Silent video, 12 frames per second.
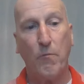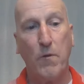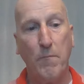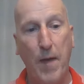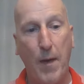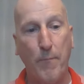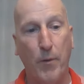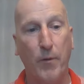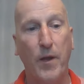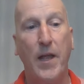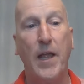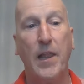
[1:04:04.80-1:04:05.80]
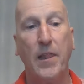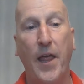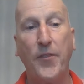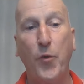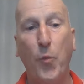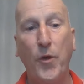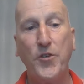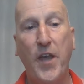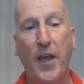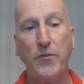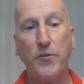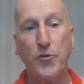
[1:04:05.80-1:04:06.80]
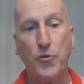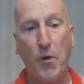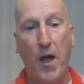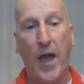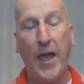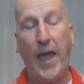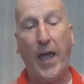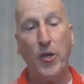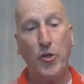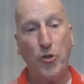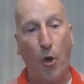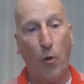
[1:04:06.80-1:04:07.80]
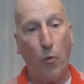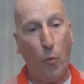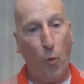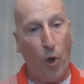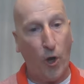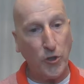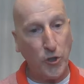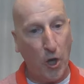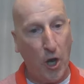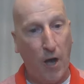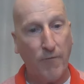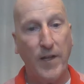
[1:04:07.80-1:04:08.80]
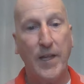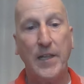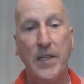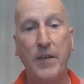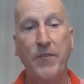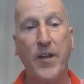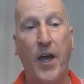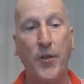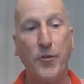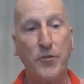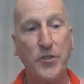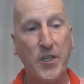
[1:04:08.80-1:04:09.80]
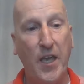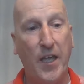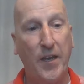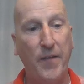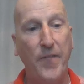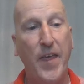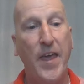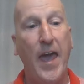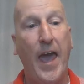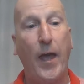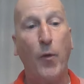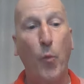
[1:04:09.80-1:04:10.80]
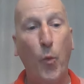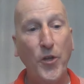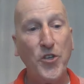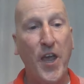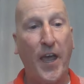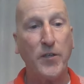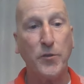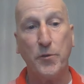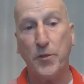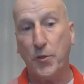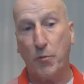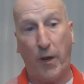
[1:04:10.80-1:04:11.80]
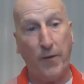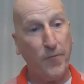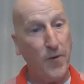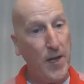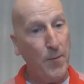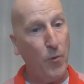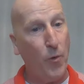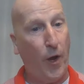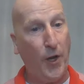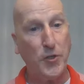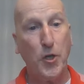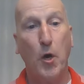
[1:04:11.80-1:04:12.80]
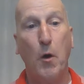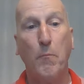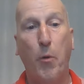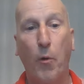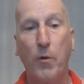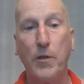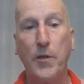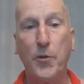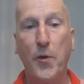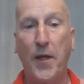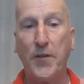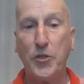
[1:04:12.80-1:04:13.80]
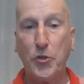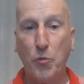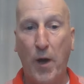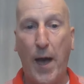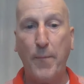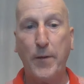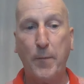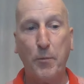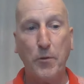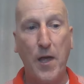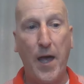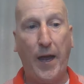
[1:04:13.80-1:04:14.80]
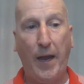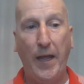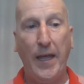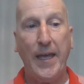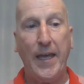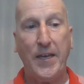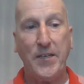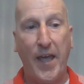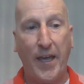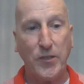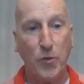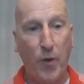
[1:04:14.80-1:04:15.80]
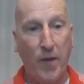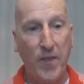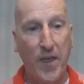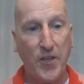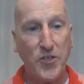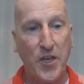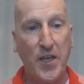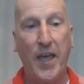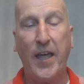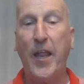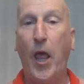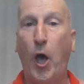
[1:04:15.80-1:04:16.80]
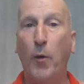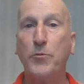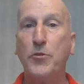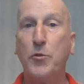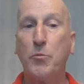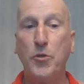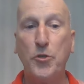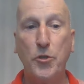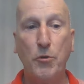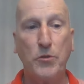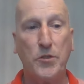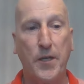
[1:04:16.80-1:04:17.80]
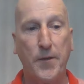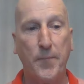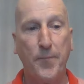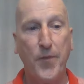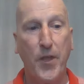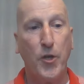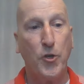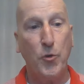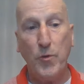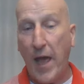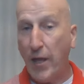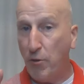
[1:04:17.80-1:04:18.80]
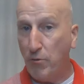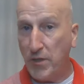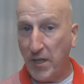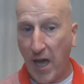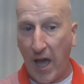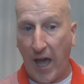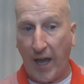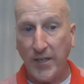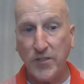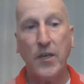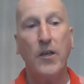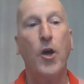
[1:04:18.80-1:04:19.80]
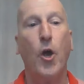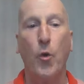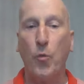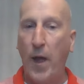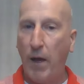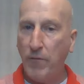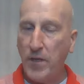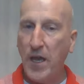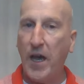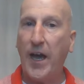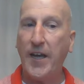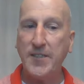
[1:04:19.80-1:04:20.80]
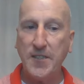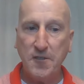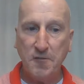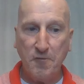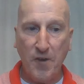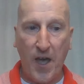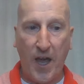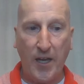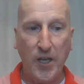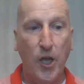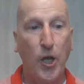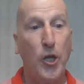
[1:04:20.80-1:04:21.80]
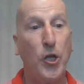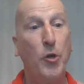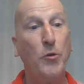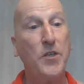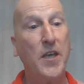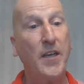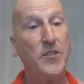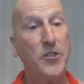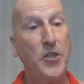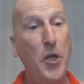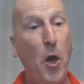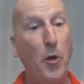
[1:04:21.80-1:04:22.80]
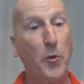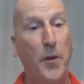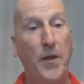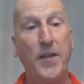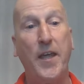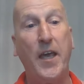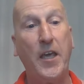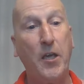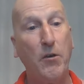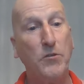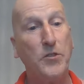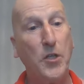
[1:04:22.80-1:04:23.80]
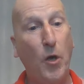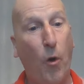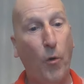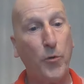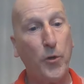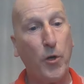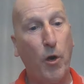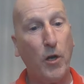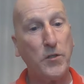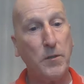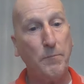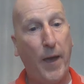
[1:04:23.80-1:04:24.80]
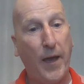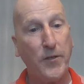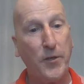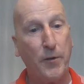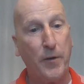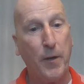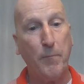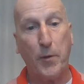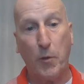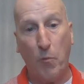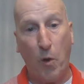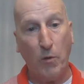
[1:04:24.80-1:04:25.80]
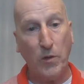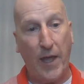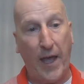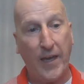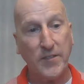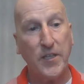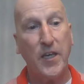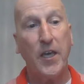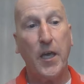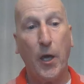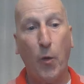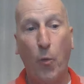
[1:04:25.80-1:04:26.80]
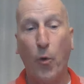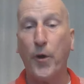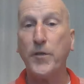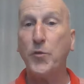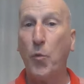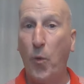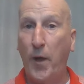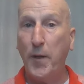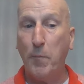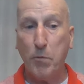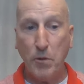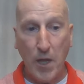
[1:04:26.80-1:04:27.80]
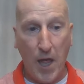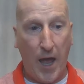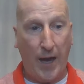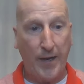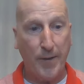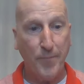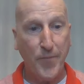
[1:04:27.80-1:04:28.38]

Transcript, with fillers: Remember, let the witch hazel dry and don't wash off. Leave it on your skin. And witch hazel is great for hemorrhoids. Pour a little on a swab and apply. It takes away the itching and helps to reduce it. Do not use on eyes. Around the eyes is fine. Using as a deodorant, it kills the odor-causing bacteria, but it won't last. It works when applied.